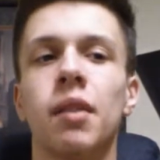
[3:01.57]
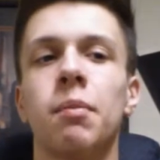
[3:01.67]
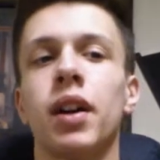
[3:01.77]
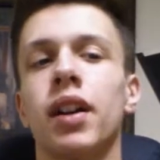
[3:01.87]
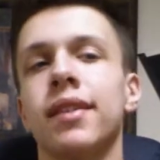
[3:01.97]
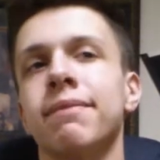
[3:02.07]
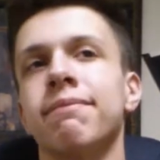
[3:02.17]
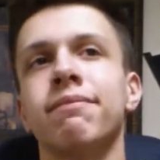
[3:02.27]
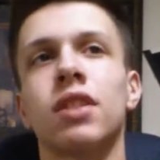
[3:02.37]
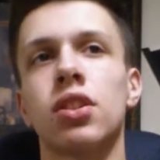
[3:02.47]
But
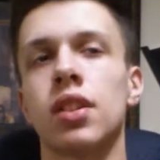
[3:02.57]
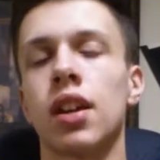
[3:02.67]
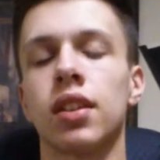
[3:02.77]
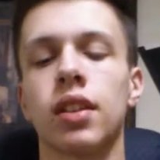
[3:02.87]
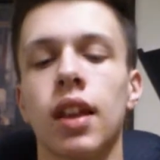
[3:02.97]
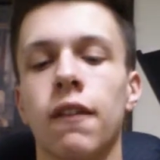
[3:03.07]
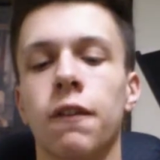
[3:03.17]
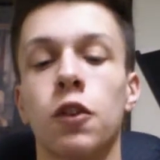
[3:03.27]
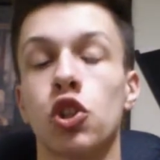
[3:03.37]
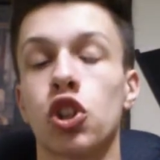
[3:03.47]
there's nothing that
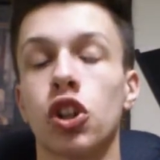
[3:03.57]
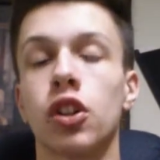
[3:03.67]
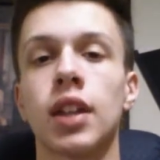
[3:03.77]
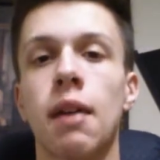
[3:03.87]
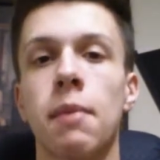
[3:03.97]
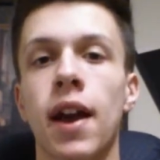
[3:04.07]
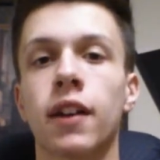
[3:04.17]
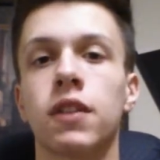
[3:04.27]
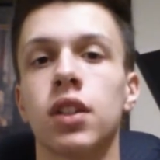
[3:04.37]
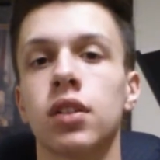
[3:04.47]
for sure in that
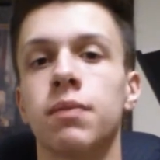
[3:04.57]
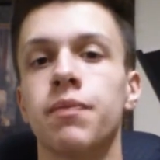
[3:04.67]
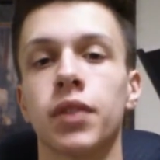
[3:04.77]
backfield.